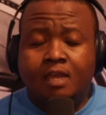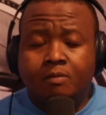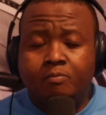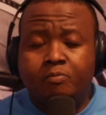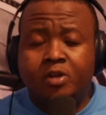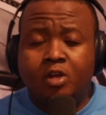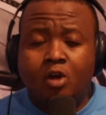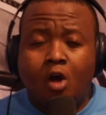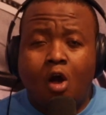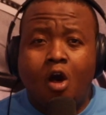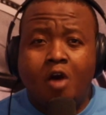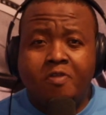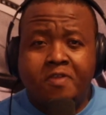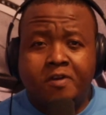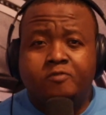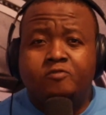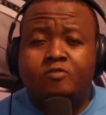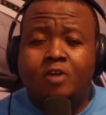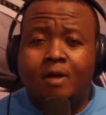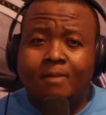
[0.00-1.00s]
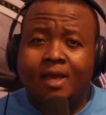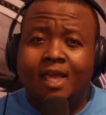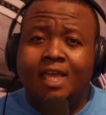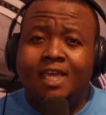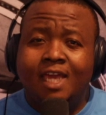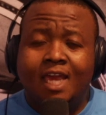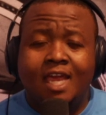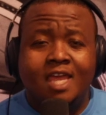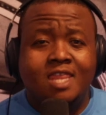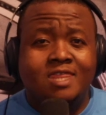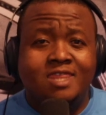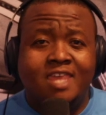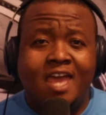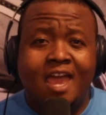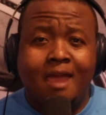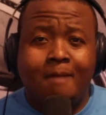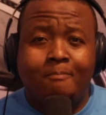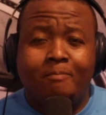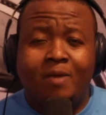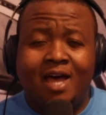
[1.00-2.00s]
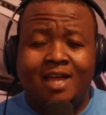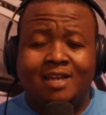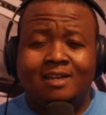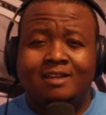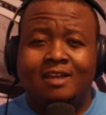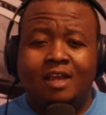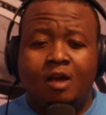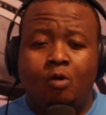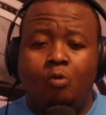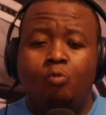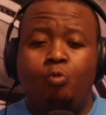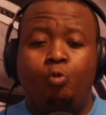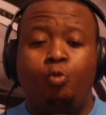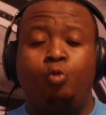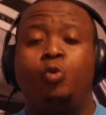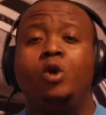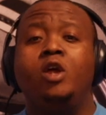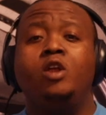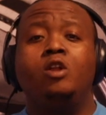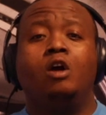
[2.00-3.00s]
They can bring all that drama here and there, but you know,